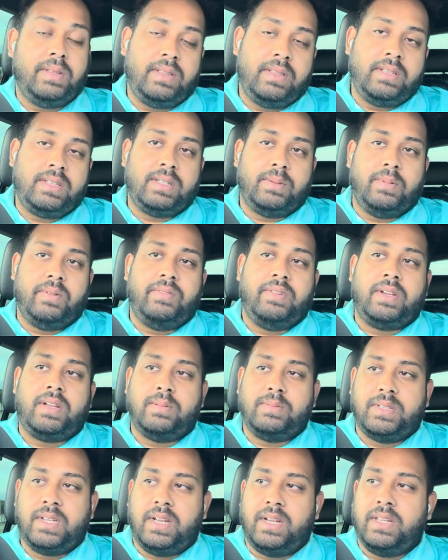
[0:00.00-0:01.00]
some of it
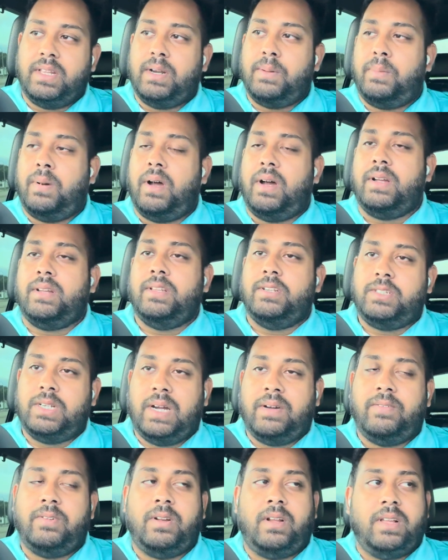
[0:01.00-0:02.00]
comes out of their pocket. The
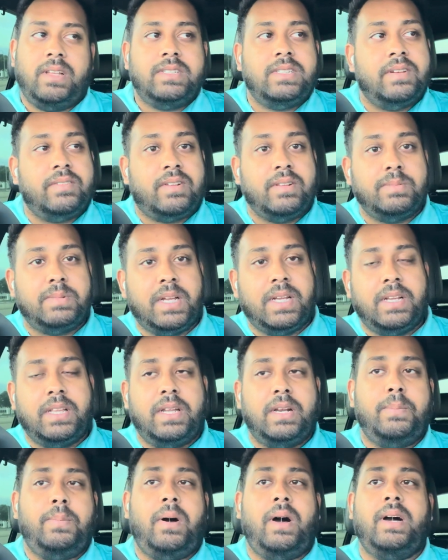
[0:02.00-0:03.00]
travel and all that stuff comes out of
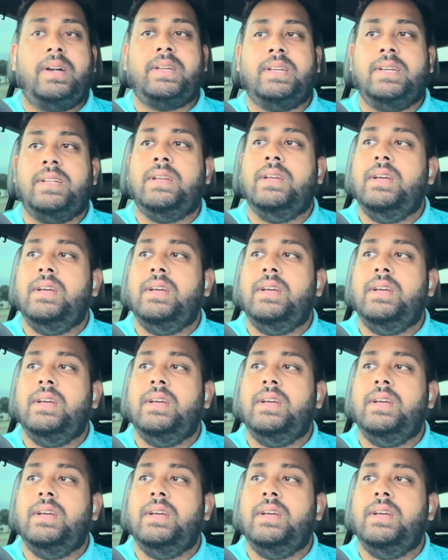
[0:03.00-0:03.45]
their pocket,